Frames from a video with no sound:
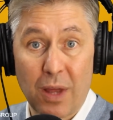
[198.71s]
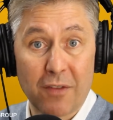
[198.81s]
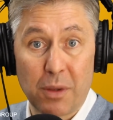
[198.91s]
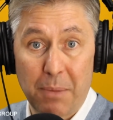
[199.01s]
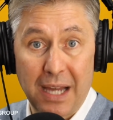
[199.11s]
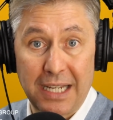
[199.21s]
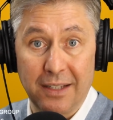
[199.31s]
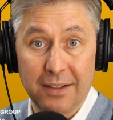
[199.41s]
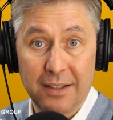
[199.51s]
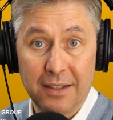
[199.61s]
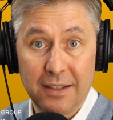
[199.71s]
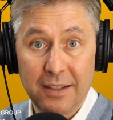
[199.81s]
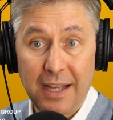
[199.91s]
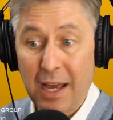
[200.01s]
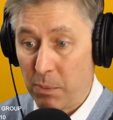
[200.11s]
have the money?
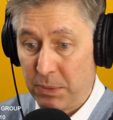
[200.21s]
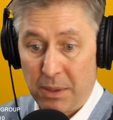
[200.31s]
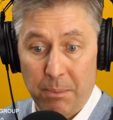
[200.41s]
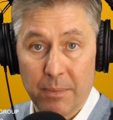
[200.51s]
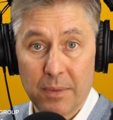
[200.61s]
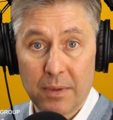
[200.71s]
Help them.